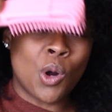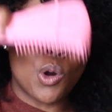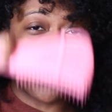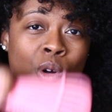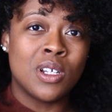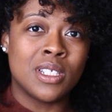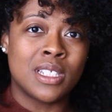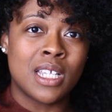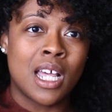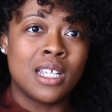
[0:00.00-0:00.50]

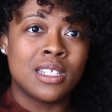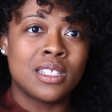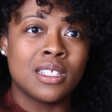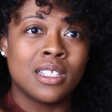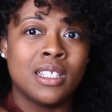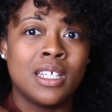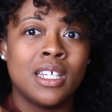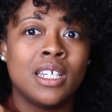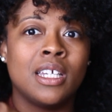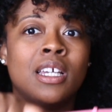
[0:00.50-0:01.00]

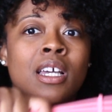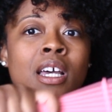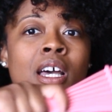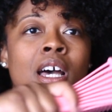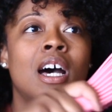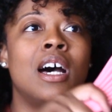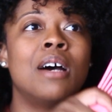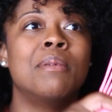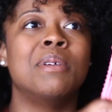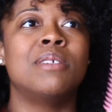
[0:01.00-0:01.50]
horizontally.
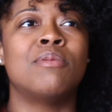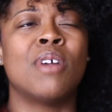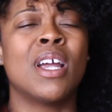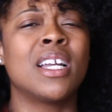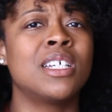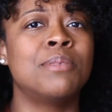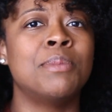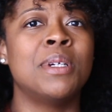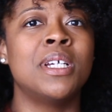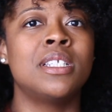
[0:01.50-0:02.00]
Um, it
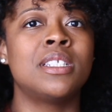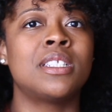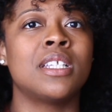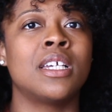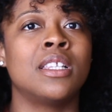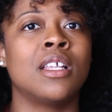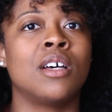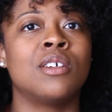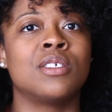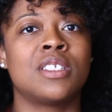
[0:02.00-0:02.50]
recommends
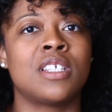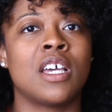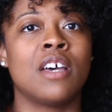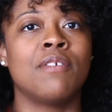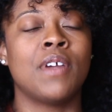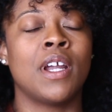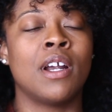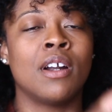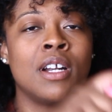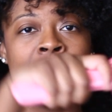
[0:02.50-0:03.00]
in those
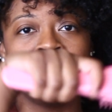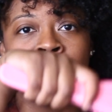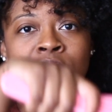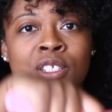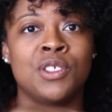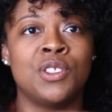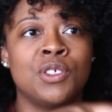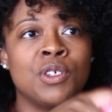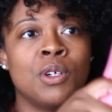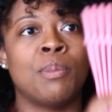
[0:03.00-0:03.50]
tough areas,
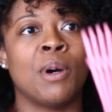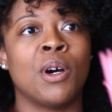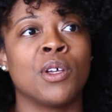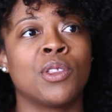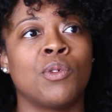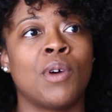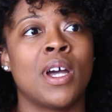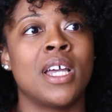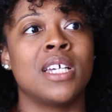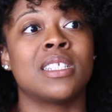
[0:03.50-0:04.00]
you do it
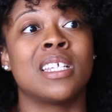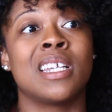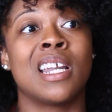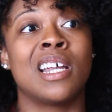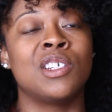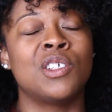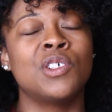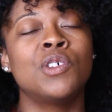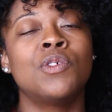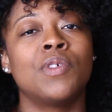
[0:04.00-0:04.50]
both ways. And
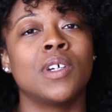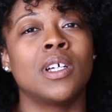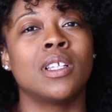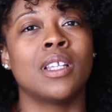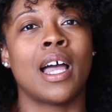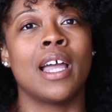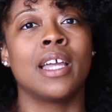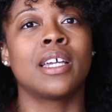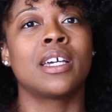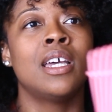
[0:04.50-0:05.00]
I do feel
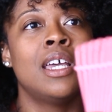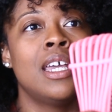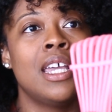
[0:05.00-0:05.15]
like